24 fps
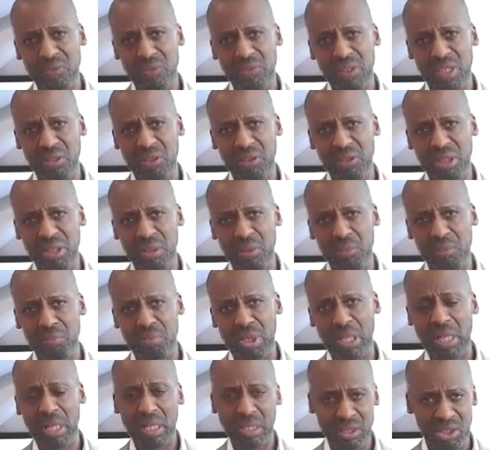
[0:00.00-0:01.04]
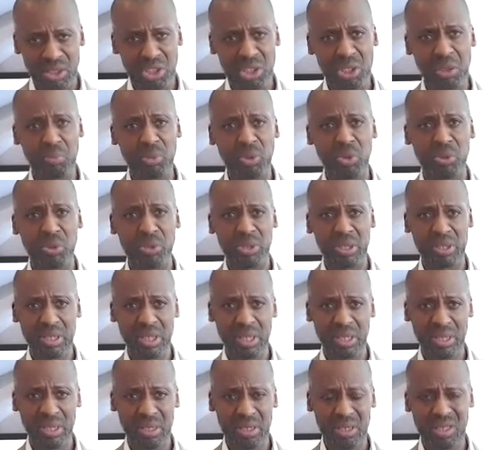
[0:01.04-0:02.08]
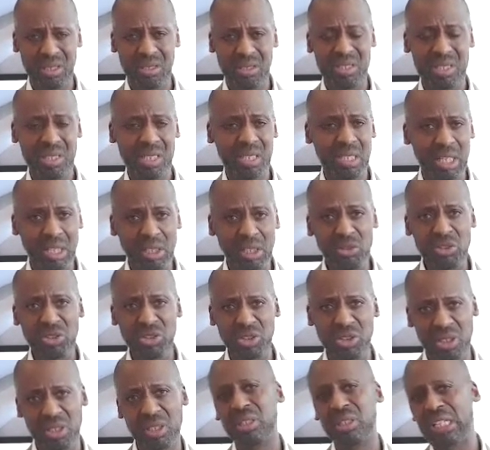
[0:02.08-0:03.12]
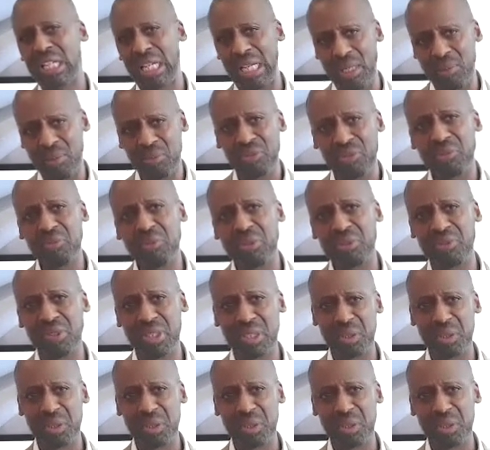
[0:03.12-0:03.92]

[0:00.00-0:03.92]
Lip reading: very partnership orientated. So it's a culture that came from the very